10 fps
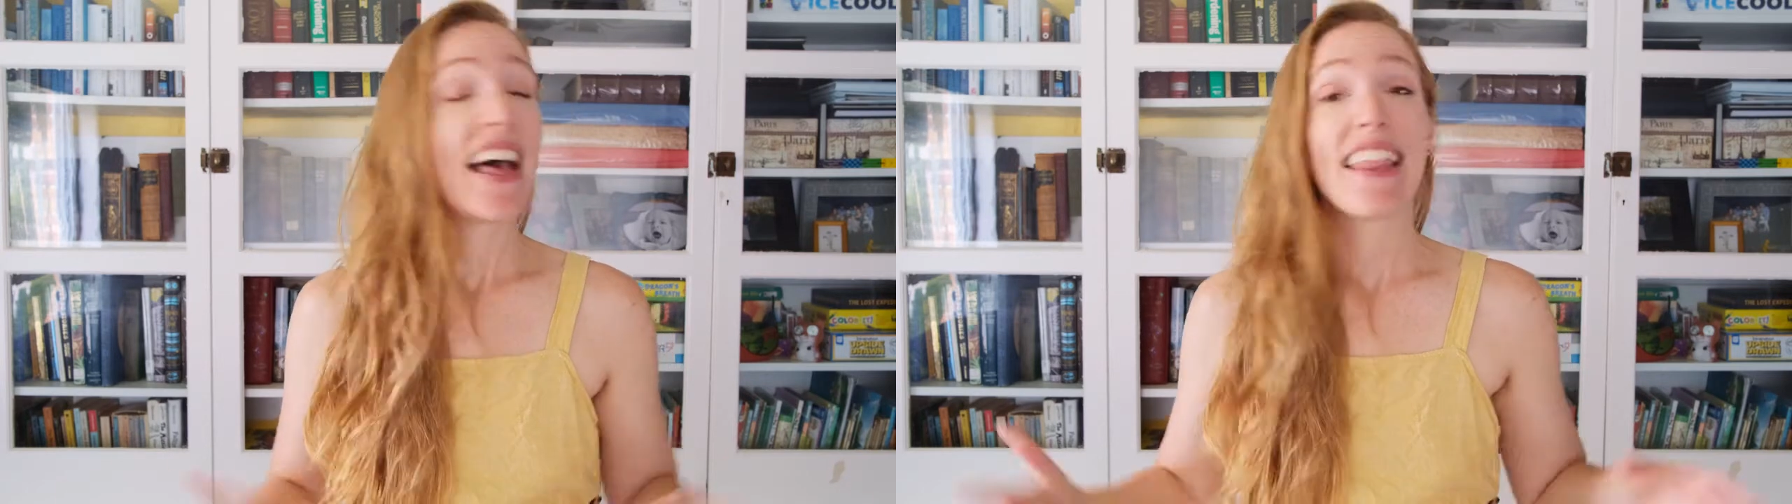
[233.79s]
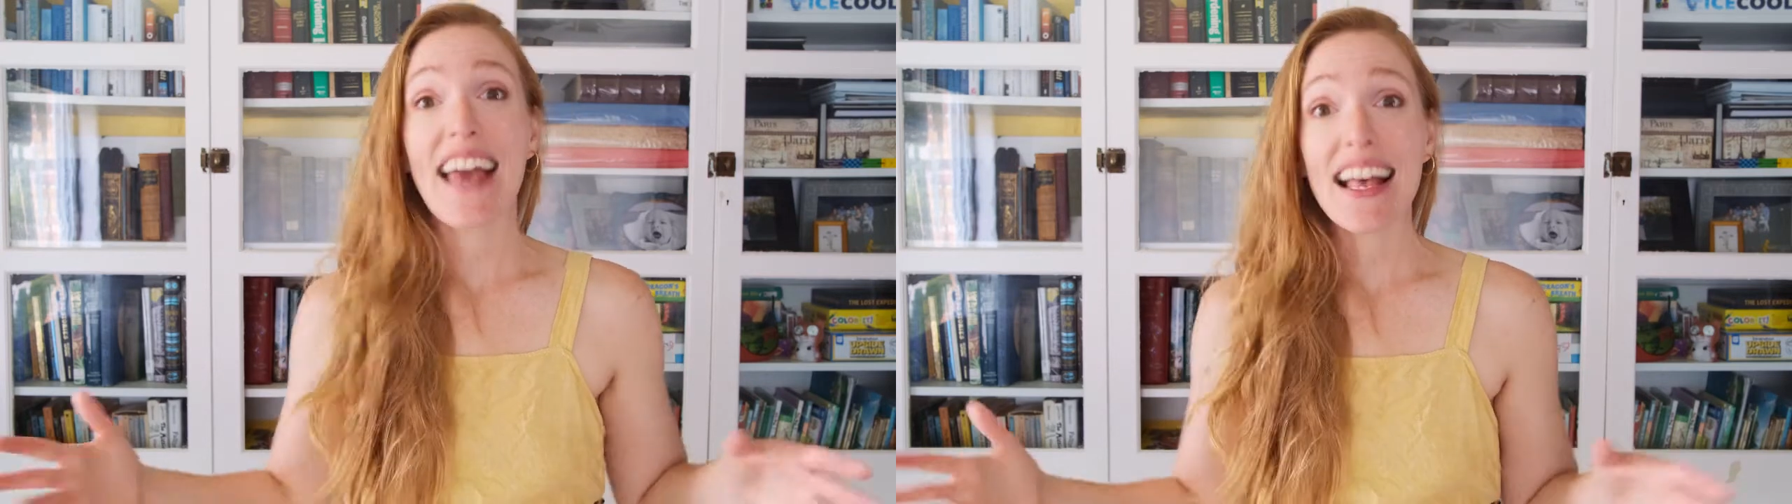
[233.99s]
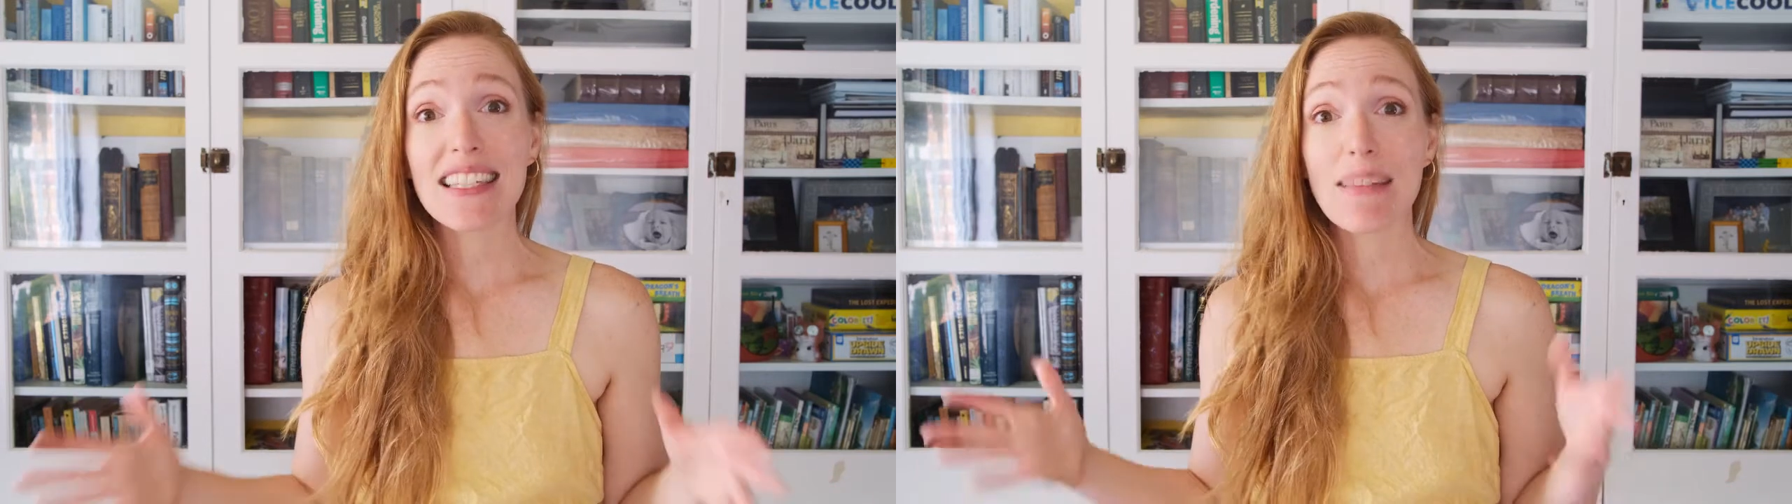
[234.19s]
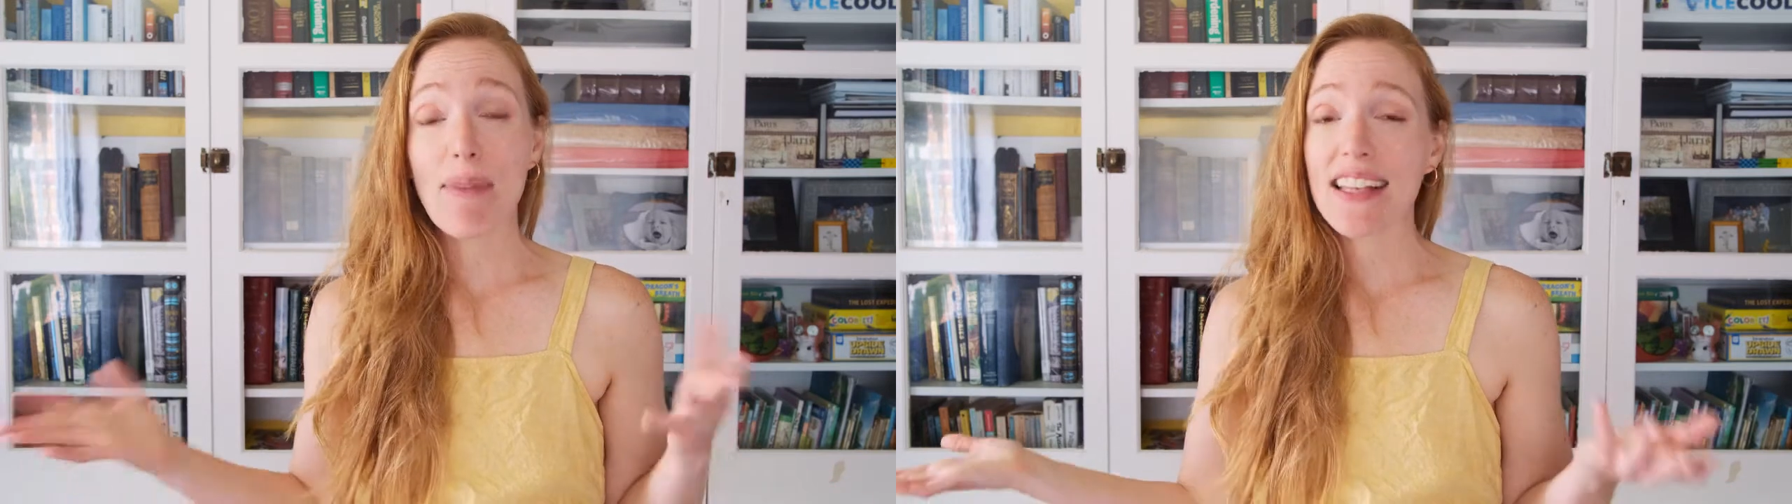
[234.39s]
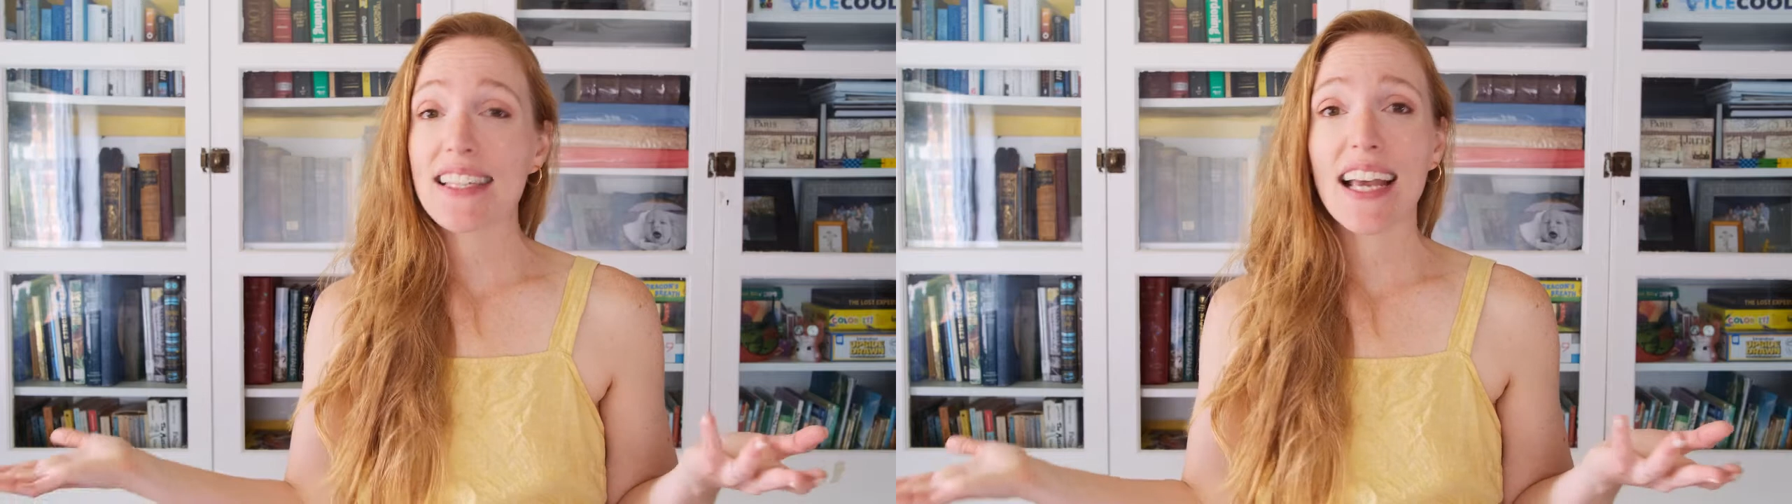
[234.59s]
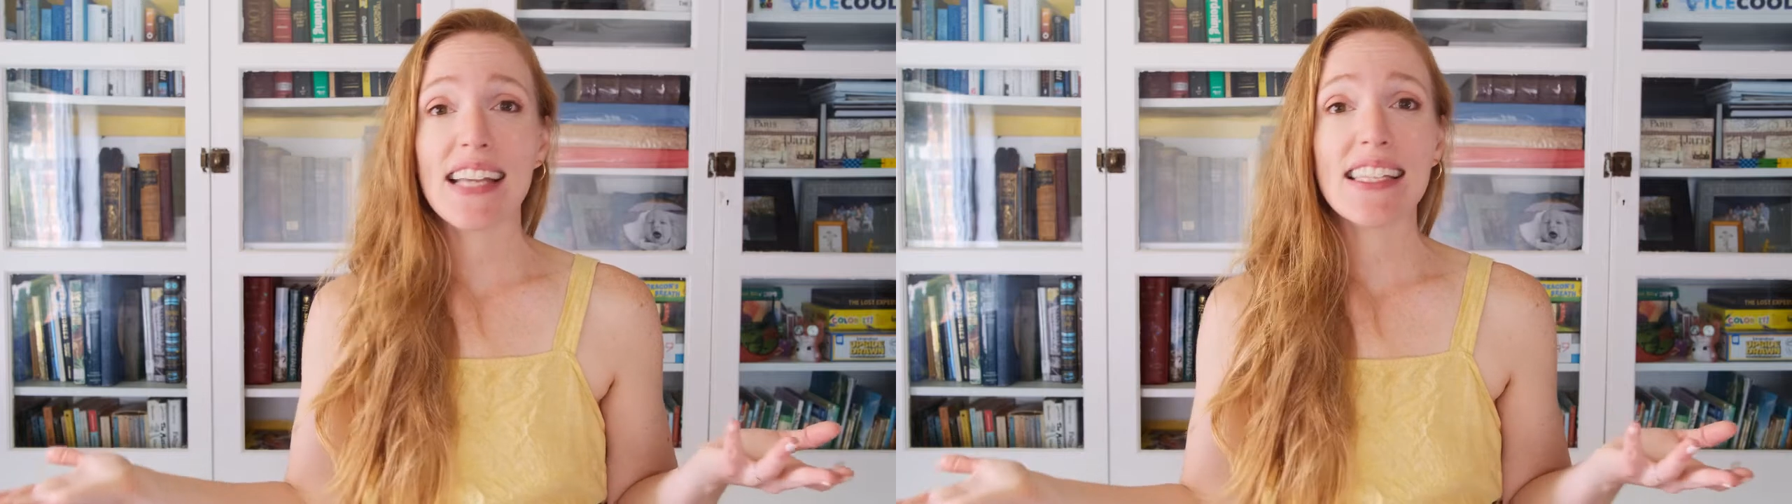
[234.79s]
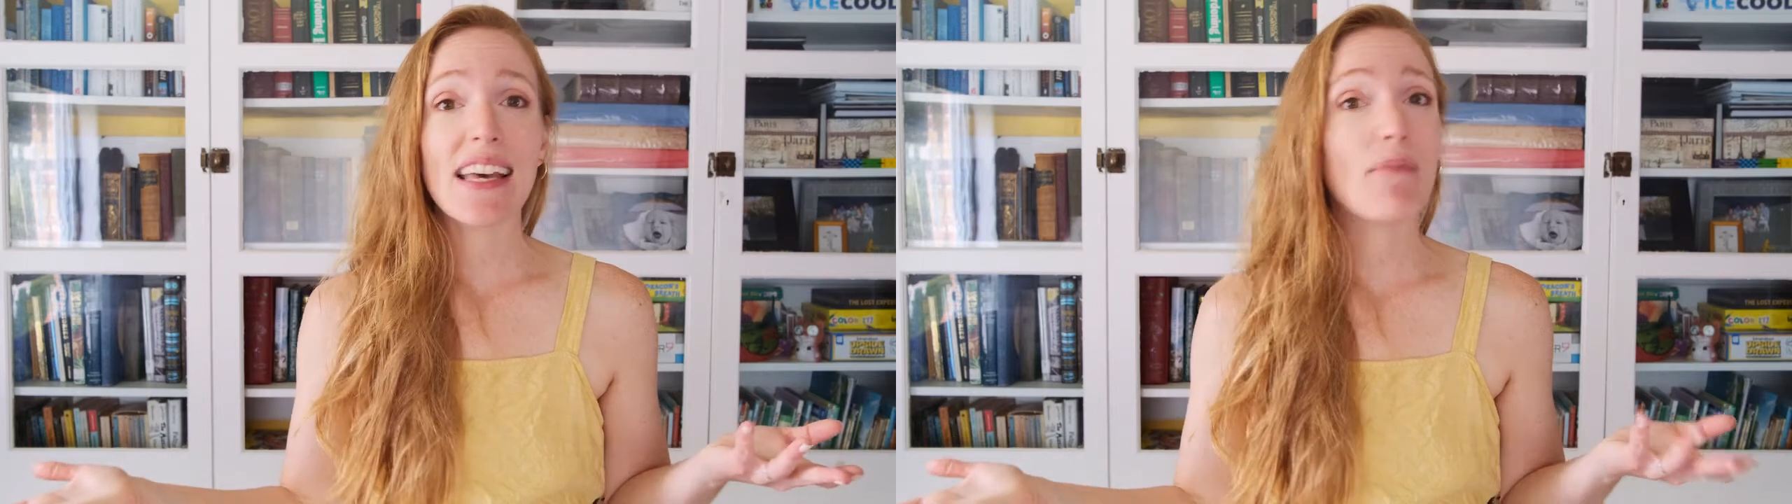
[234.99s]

That's the basic idea